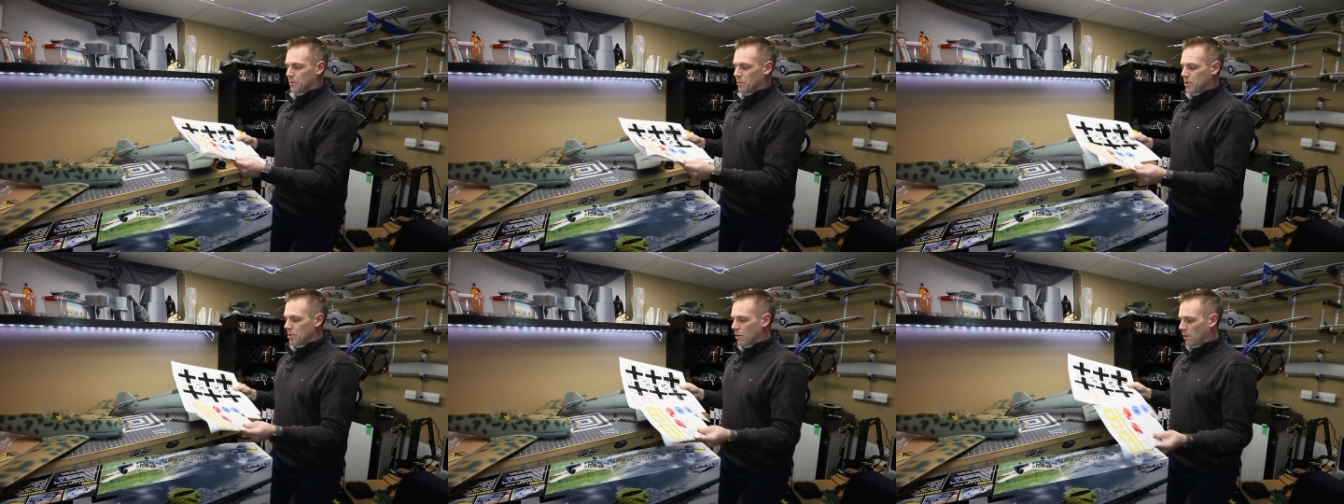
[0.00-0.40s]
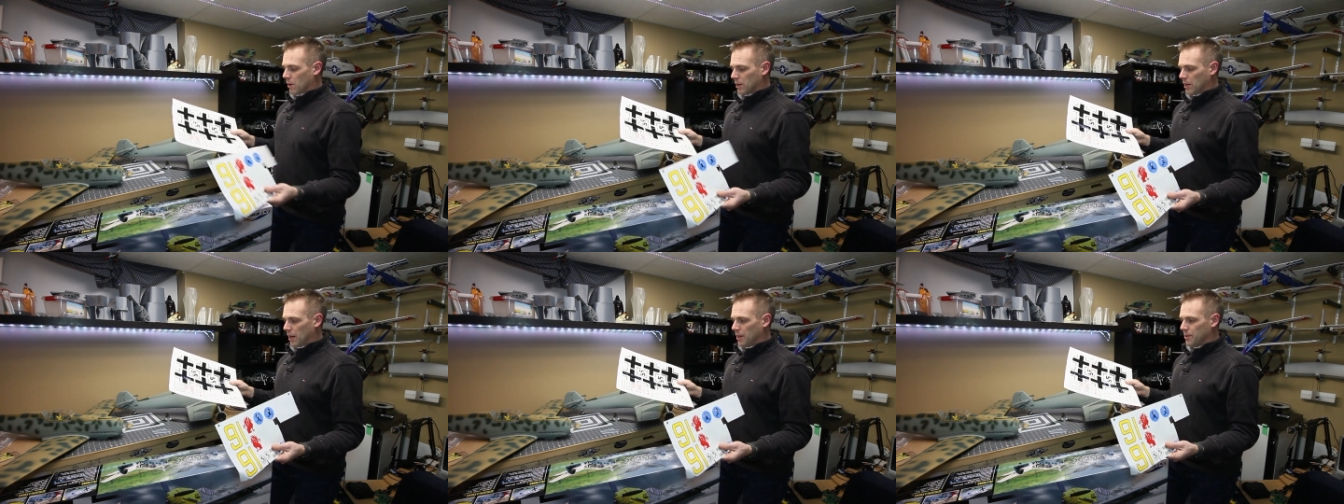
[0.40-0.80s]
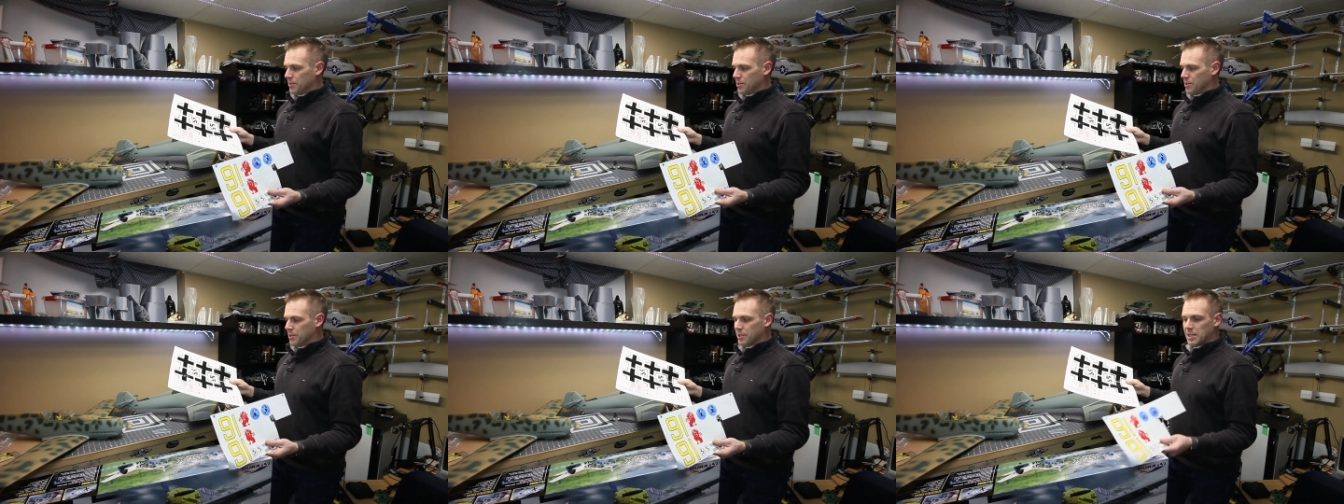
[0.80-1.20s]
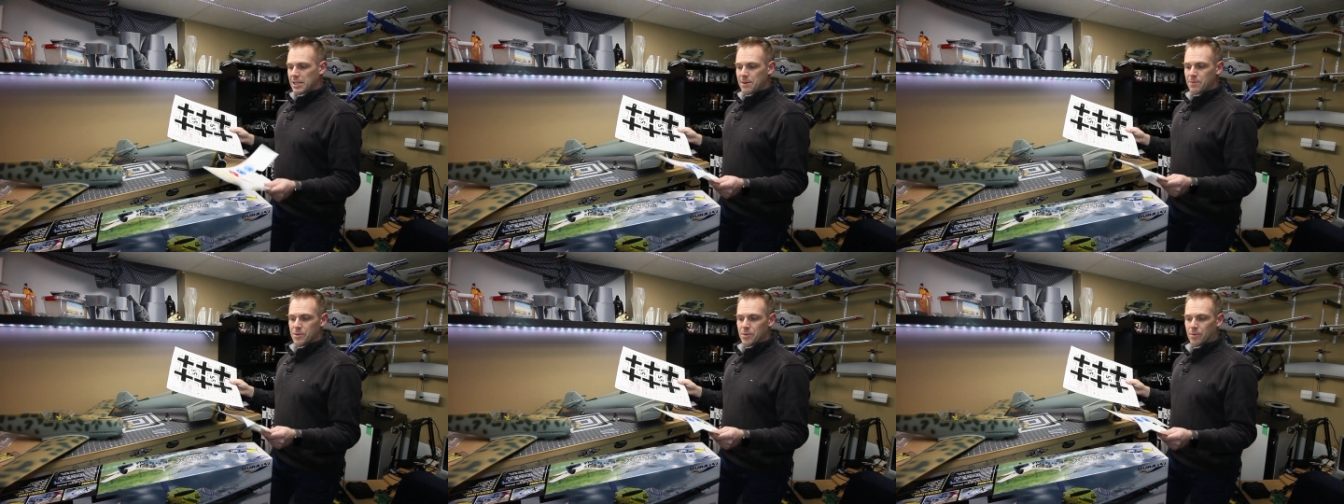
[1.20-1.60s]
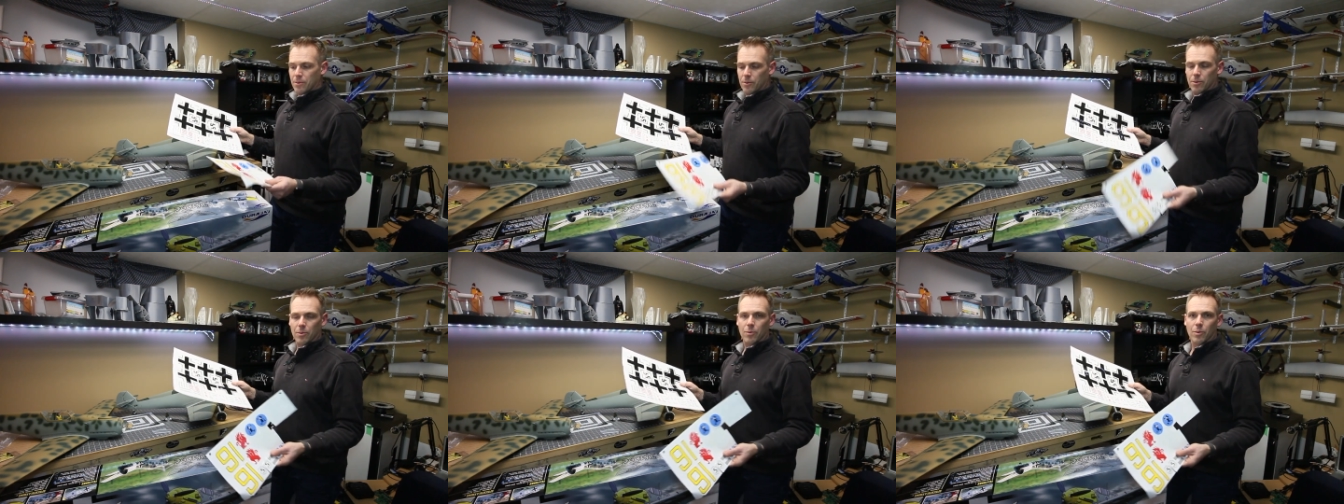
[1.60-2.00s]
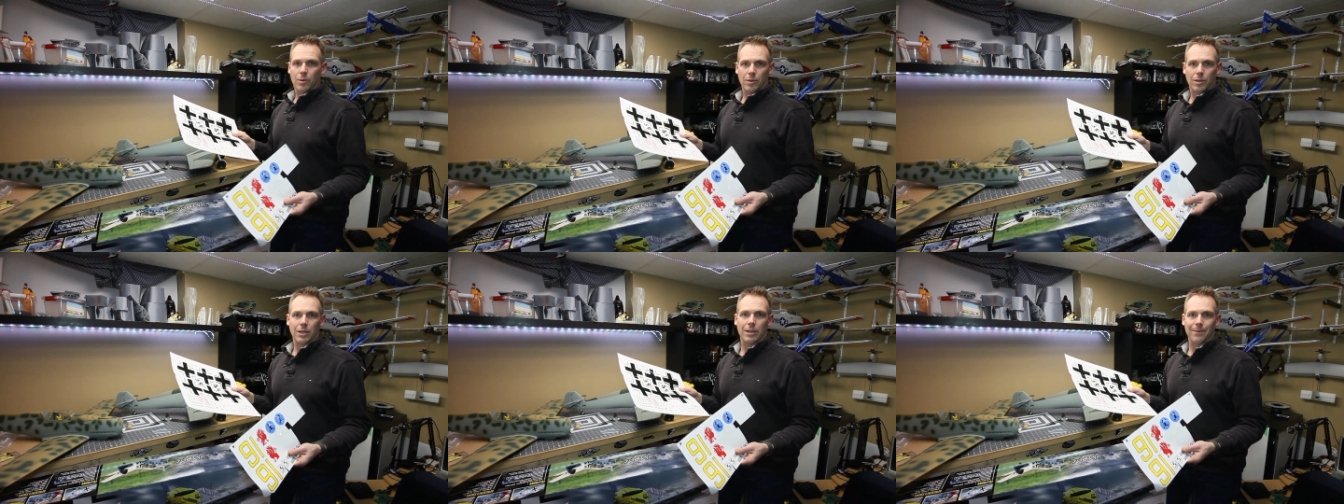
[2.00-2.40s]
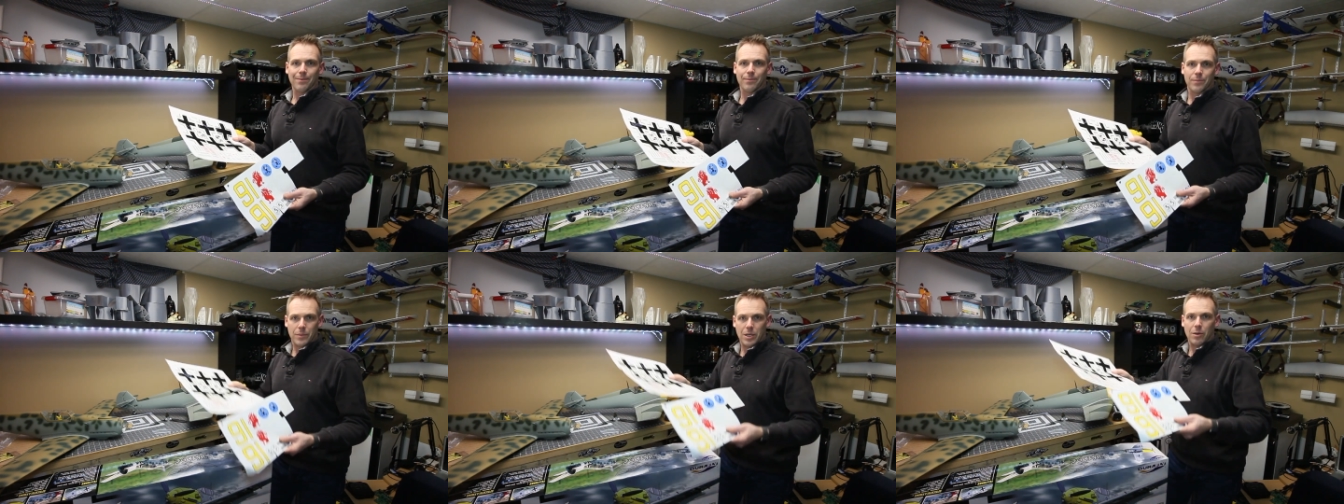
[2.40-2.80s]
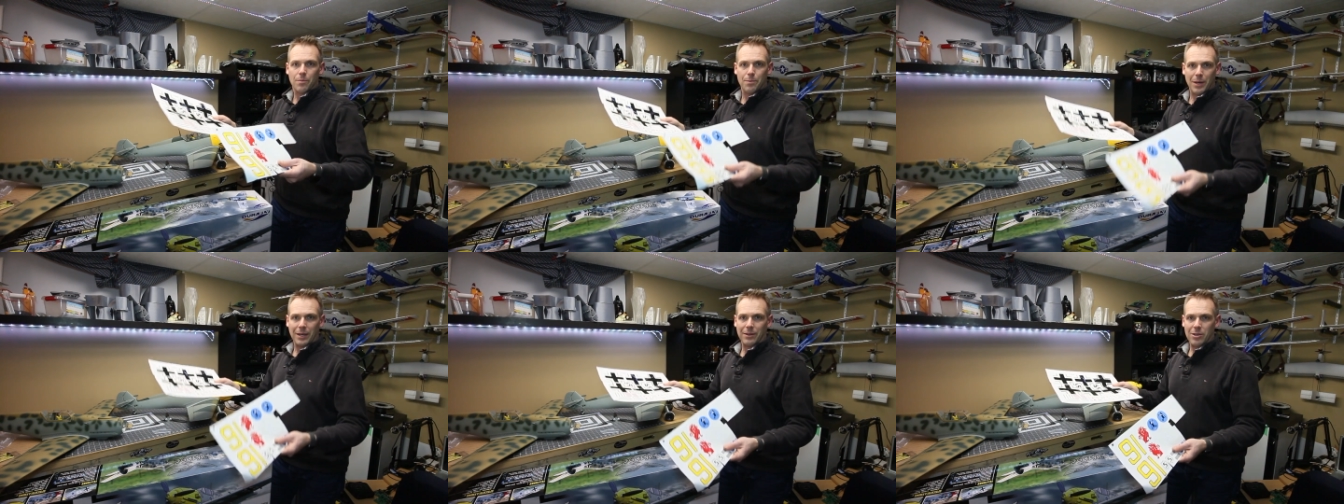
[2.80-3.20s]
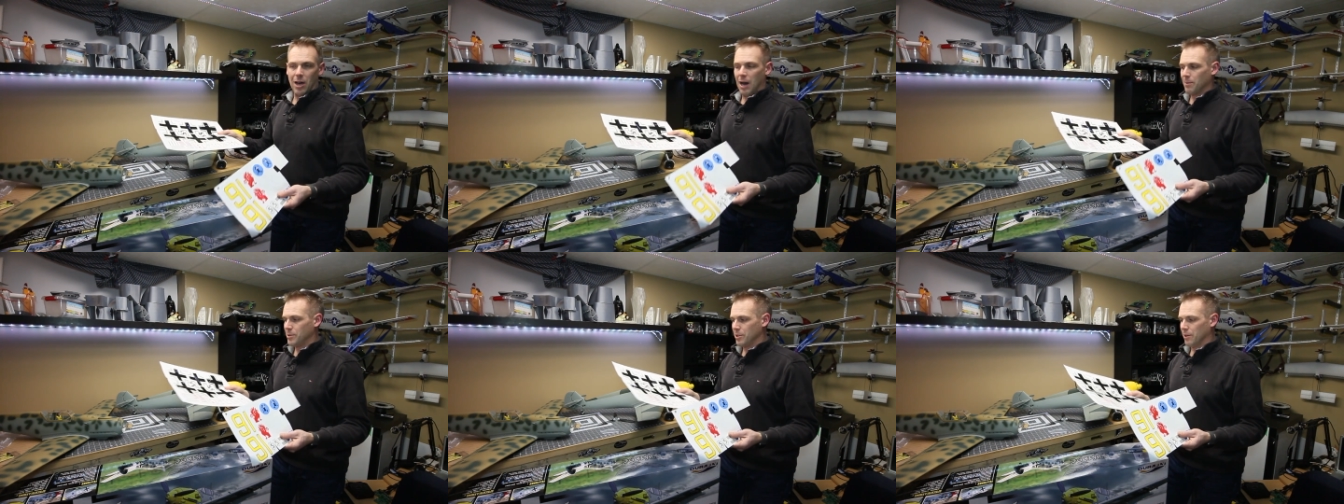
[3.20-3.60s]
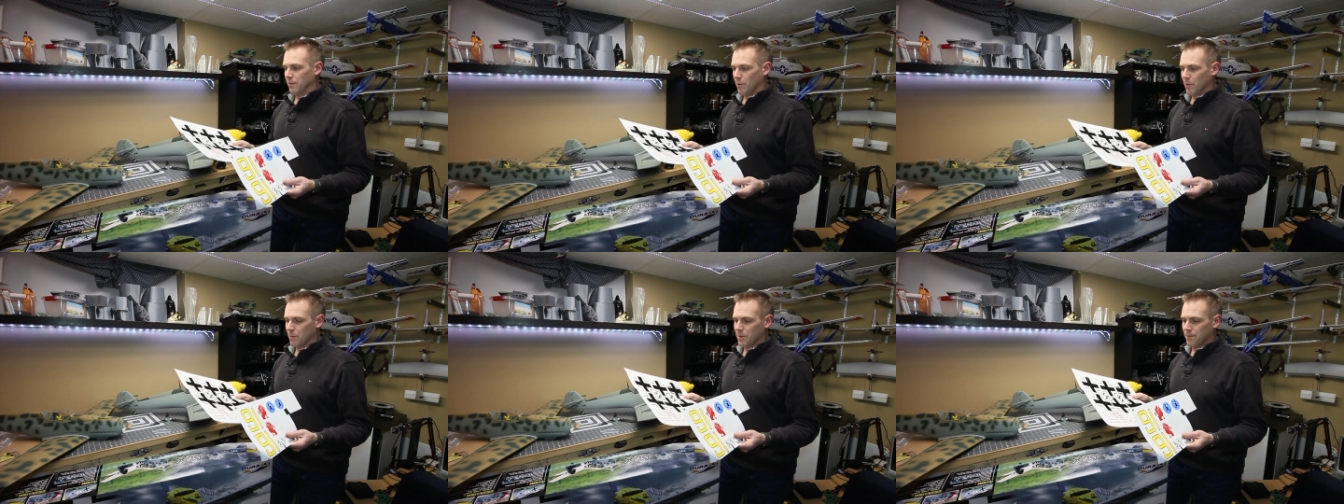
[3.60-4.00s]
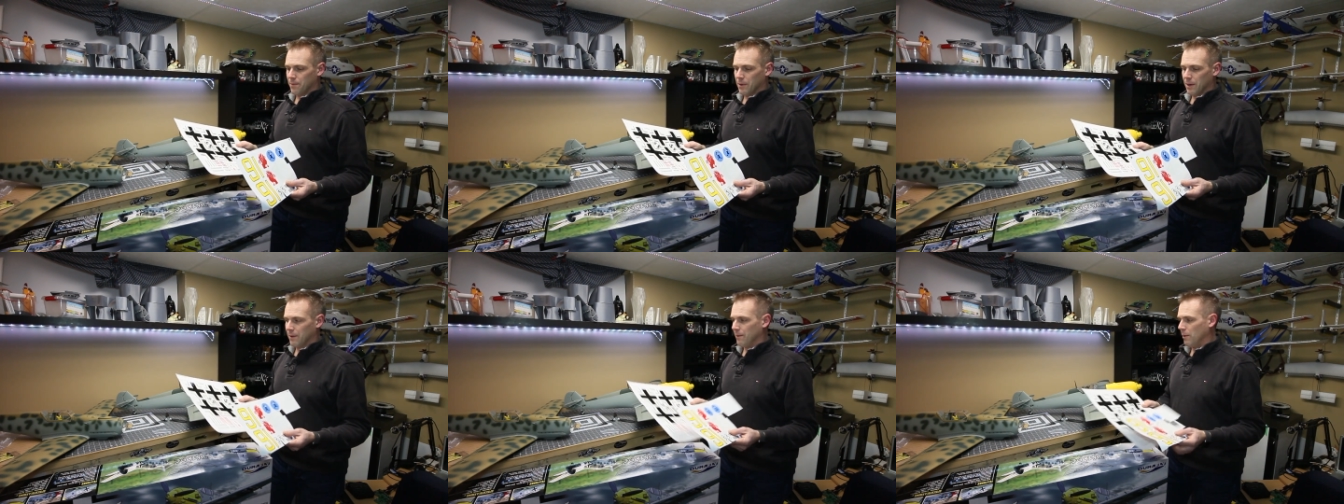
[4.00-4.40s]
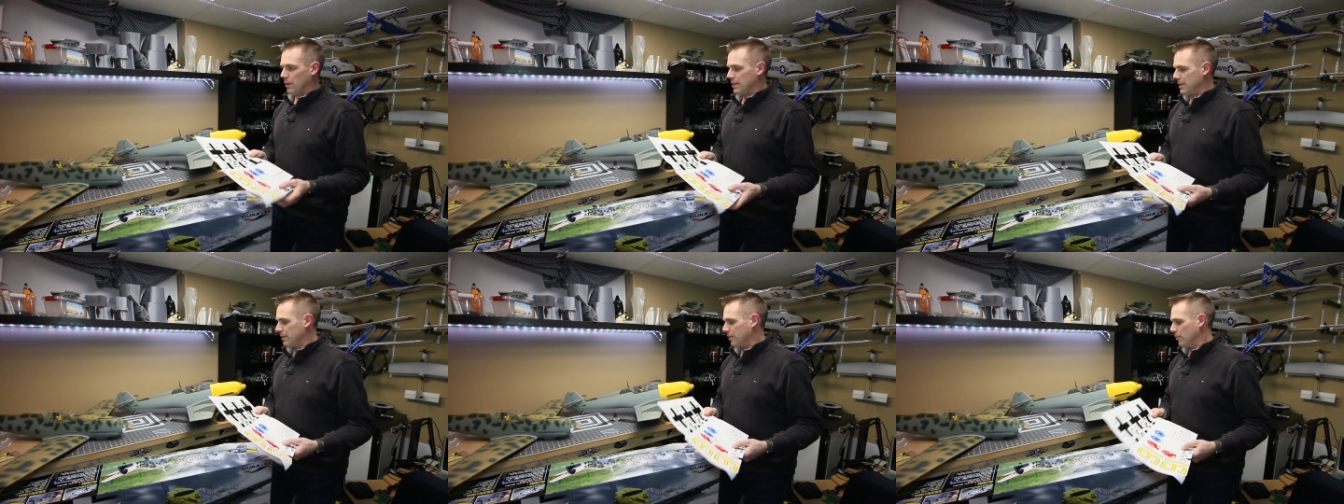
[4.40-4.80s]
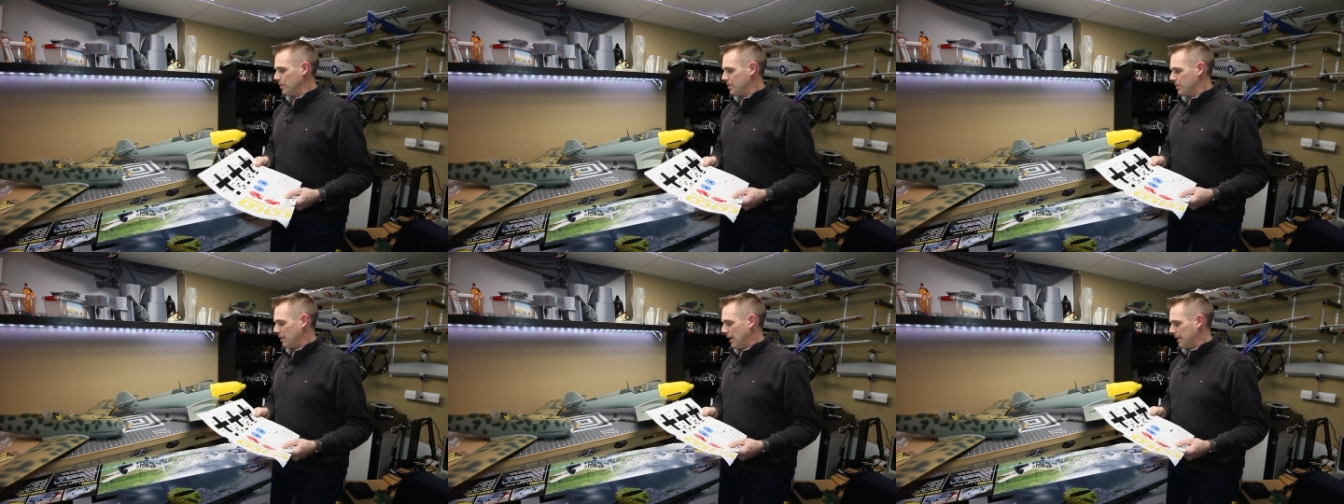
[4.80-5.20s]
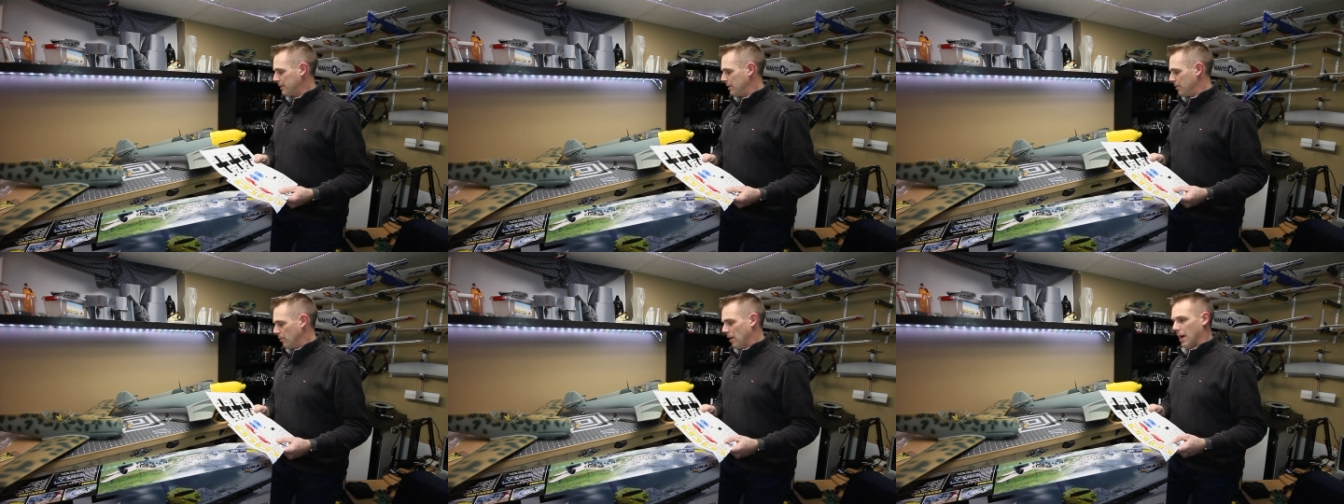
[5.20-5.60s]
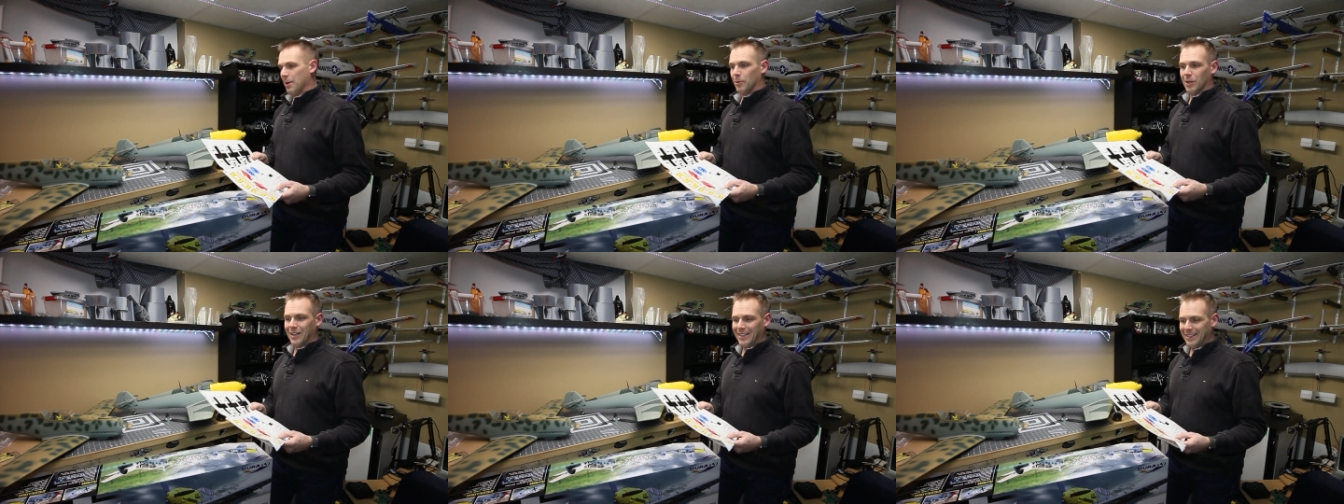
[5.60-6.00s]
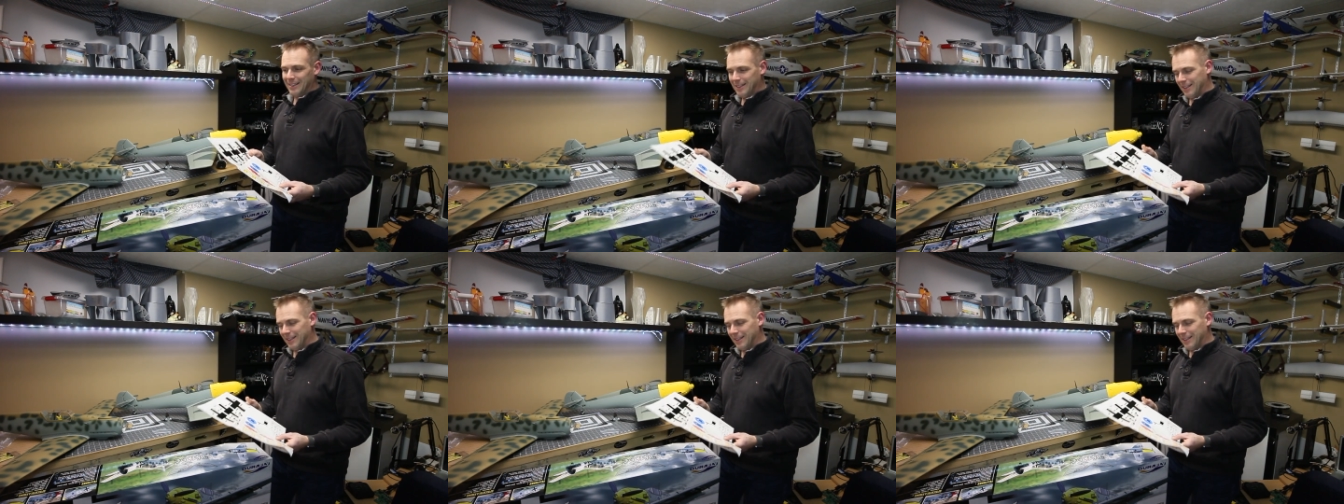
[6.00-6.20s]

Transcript: we know what colors and schemes we're, we're gonna, you know, pick the opposite of what we uh, what he, Chris selected, or I will,